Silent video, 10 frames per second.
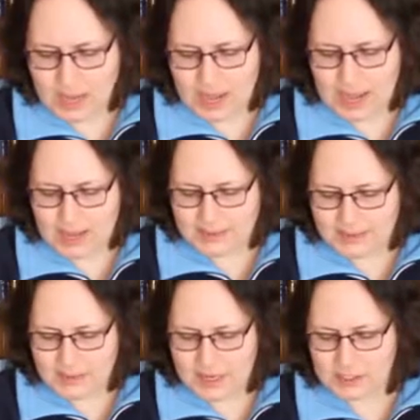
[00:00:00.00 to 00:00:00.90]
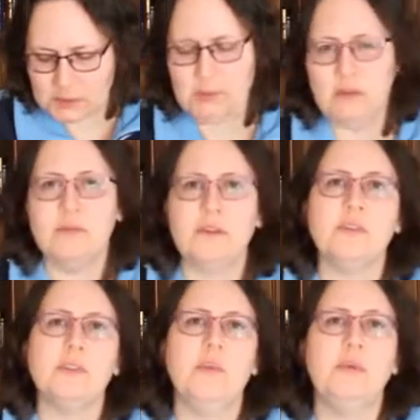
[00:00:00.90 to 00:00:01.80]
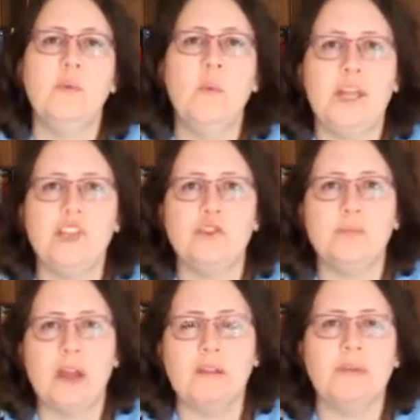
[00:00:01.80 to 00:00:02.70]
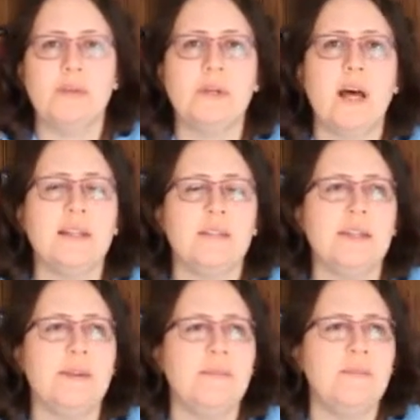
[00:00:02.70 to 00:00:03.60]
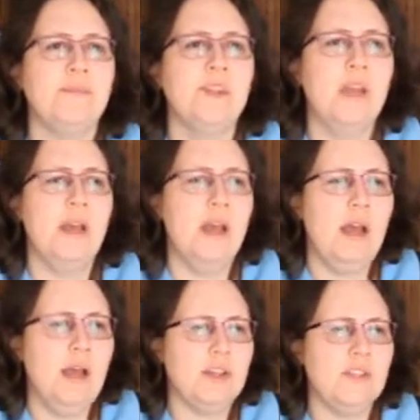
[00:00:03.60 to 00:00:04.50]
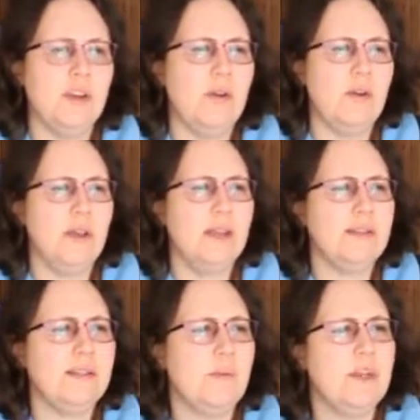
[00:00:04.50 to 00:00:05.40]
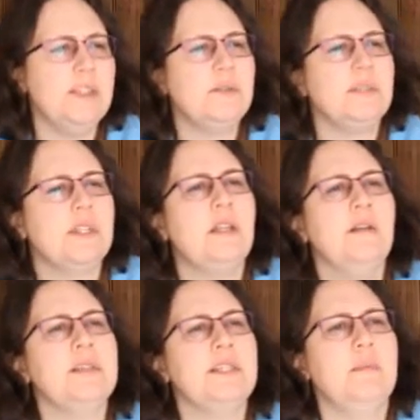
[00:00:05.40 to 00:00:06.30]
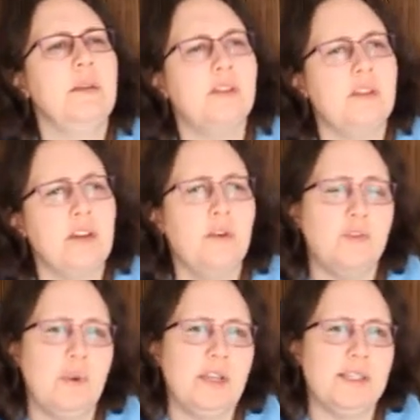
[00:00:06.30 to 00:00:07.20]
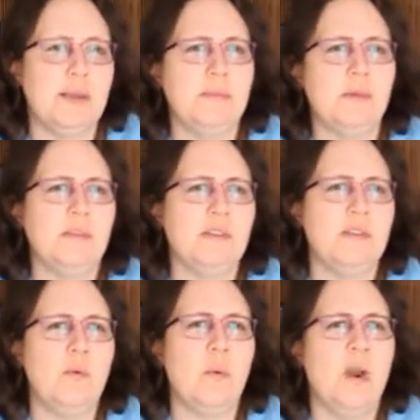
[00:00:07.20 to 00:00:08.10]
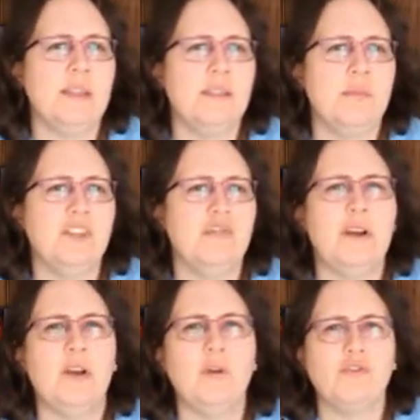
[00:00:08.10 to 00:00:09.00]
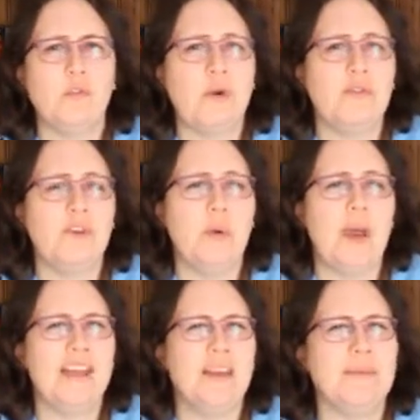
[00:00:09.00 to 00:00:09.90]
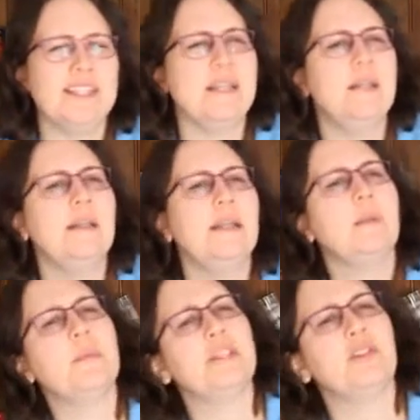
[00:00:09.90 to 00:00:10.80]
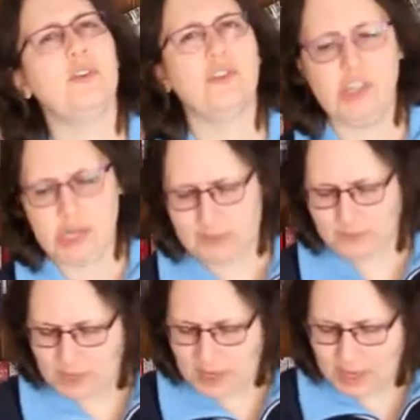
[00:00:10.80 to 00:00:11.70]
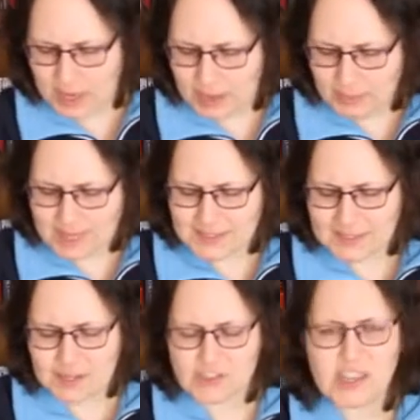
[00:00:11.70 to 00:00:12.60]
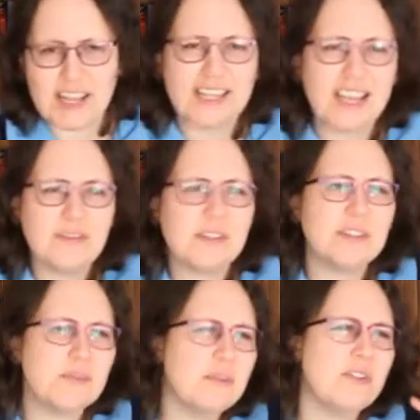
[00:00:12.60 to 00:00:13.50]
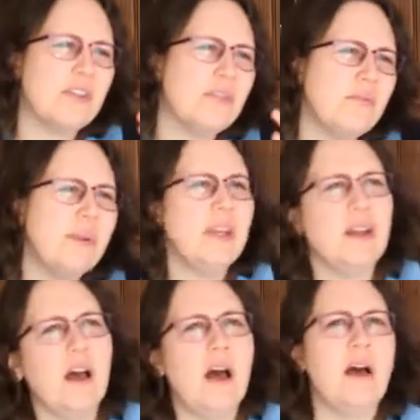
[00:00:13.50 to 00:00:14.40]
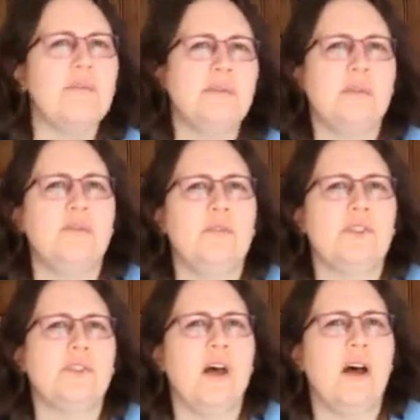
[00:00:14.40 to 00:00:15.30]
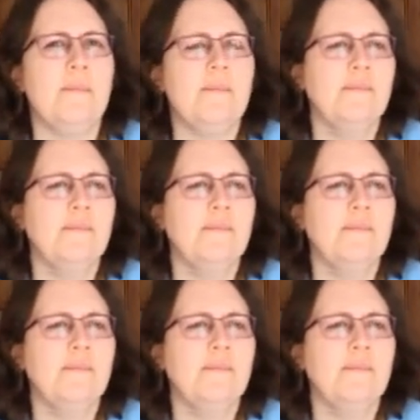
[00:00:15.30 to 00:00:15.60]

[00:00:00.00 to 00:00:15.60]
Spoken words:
And next we moved on to The Witch by Ronald Hutton. So in some ways this was a little bit similar to the Ghost one, except it wasn't quite so much from a cultural point of view, and it was a little bit stodgier. As such, I gave this sort of a 3.5 to a 4 star.